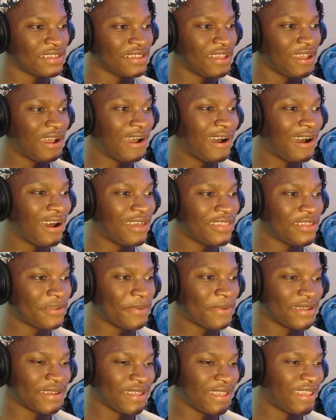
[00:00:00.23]
They
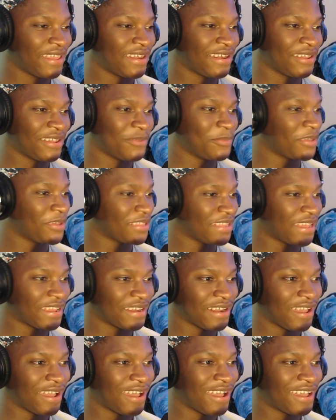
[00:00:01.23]
about to end him. They're like,
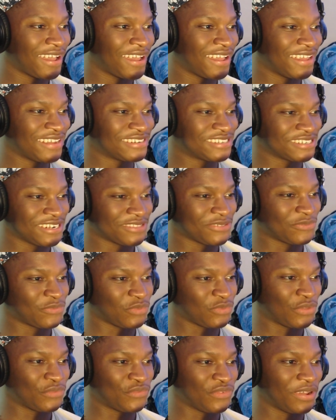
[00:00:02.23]
nah, shut the
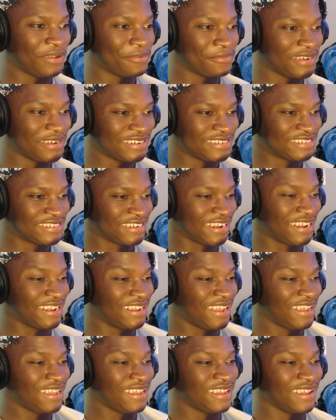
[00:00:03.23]
fluff up, ninja.
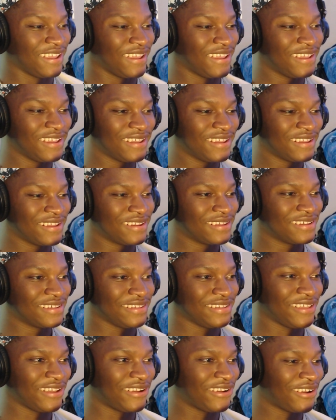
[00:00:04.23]

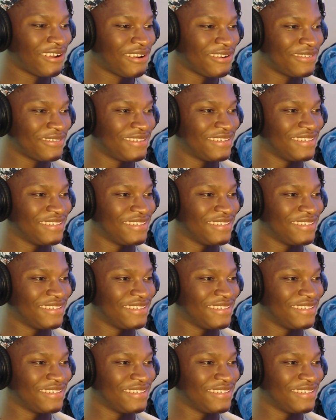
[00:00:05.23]
Yup.